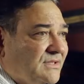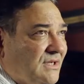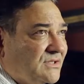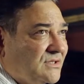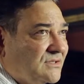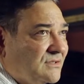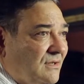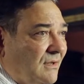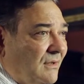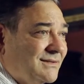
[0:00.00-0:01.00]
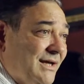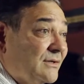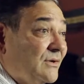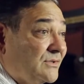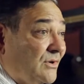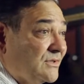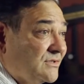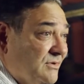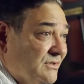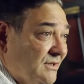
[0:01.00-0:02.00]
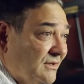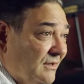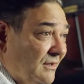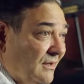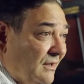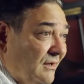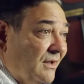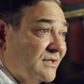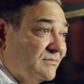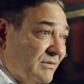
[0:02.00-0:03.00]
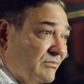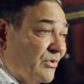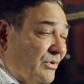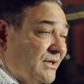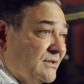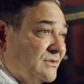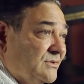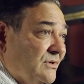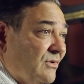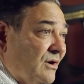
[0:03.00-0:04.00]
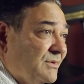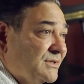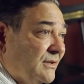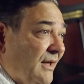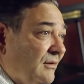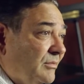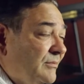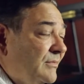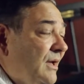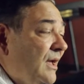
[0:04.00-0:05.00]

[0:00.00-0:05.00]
such as techno dance music has been brought into a rock musical album.